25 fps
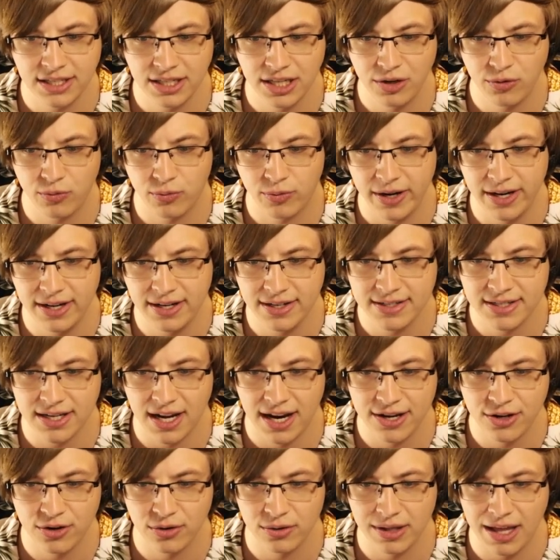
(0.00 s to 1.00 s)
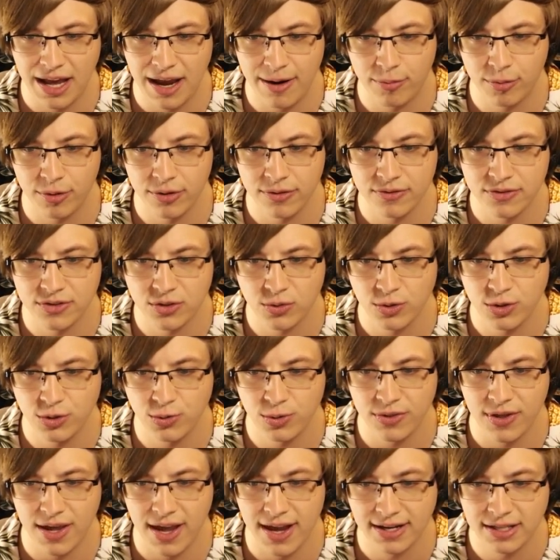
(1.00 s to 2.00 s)
redesign your labyrinth, switch
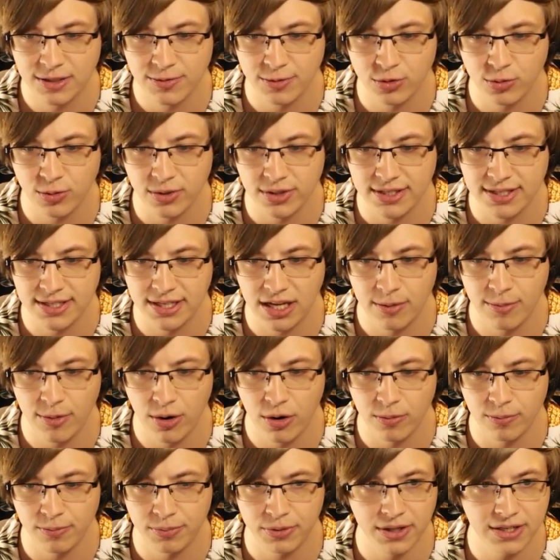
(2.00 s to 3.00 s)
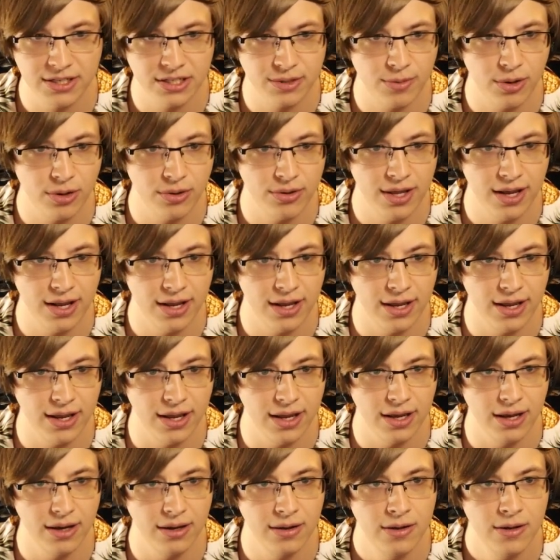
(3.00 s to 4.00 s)
with X between cell mode and place mode. Yeah, yeah,
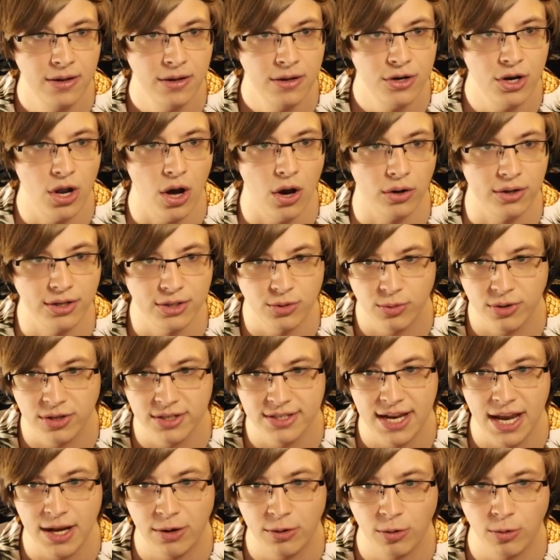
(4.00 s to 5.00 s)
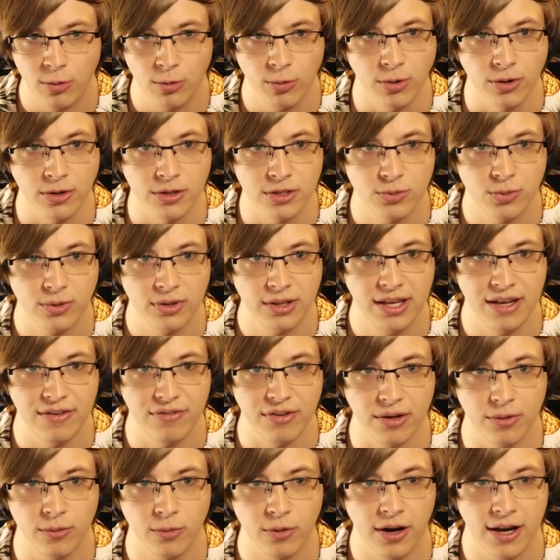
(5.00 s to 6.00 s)
yeah. No, because we're going to take our rewards. We're
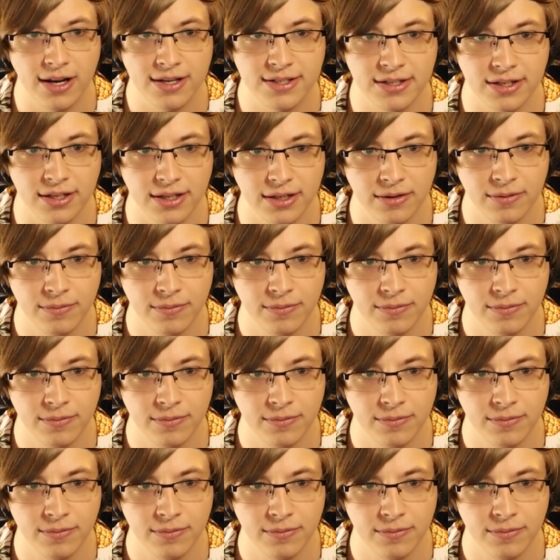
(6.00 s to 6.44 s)
leaving. We're exiting.